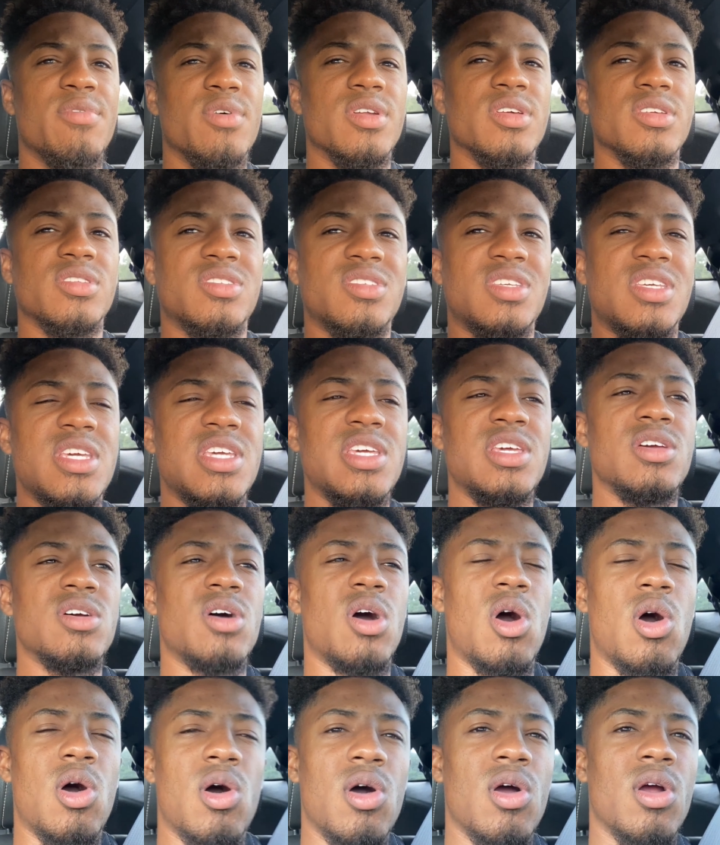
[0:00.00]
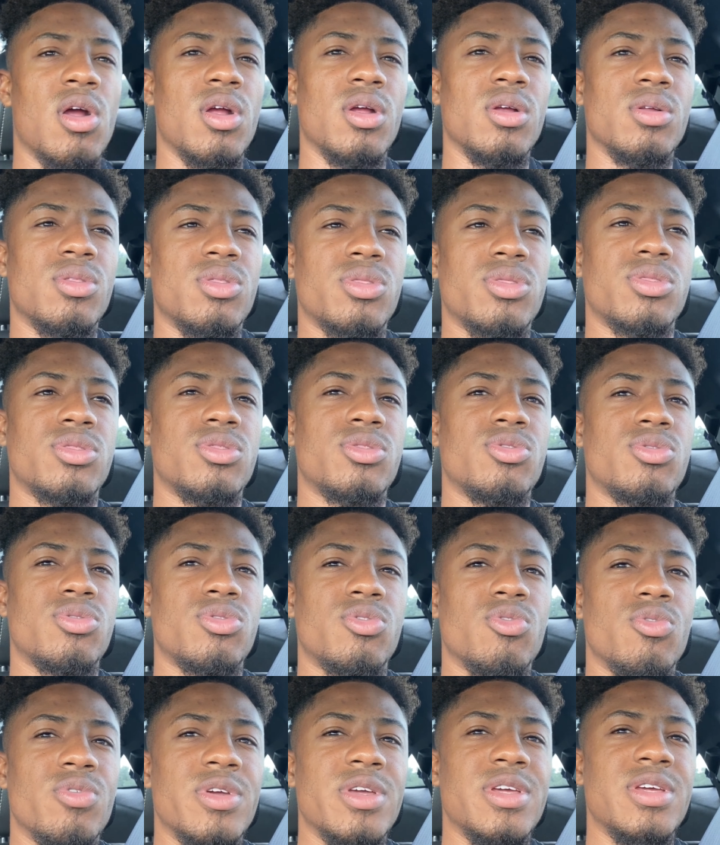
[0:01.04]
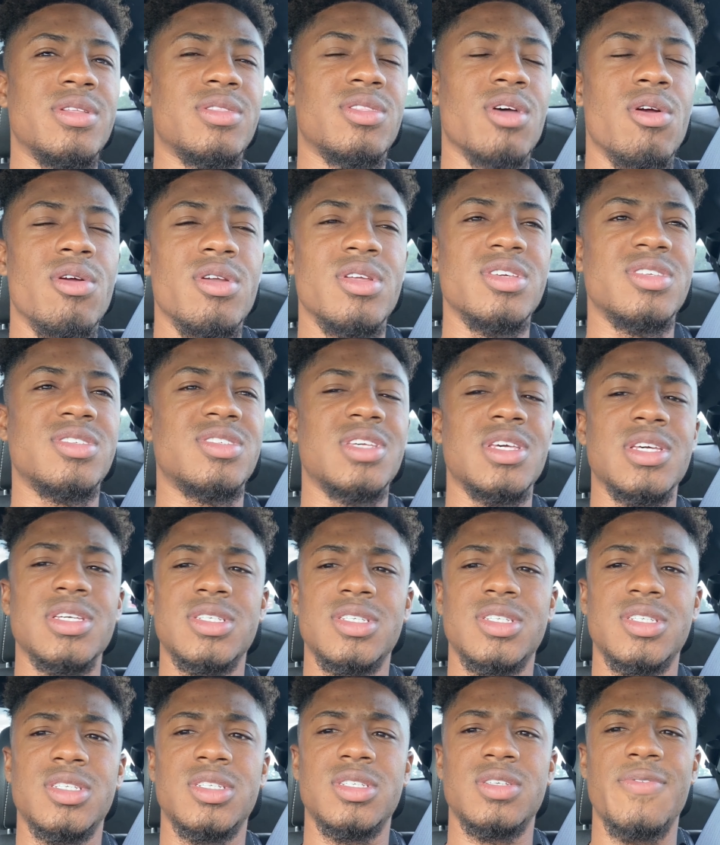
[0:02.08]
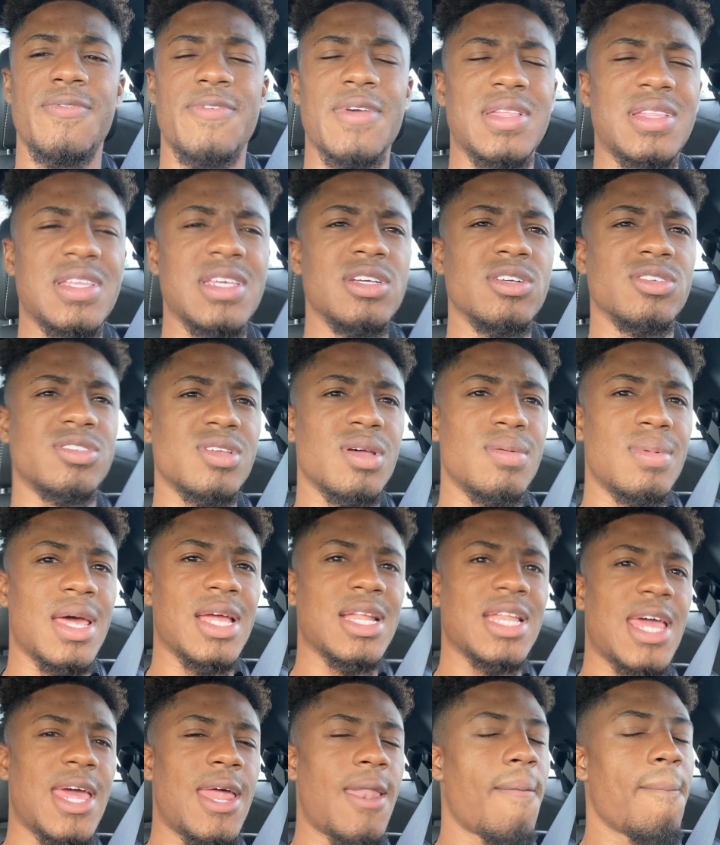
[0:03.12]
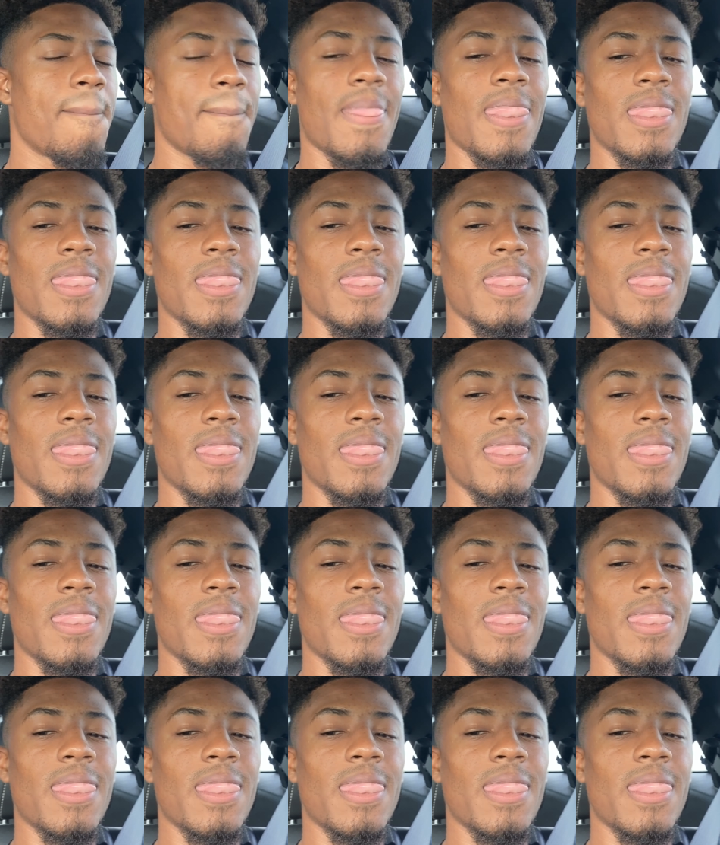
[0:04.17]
or the TR3650 or something like that.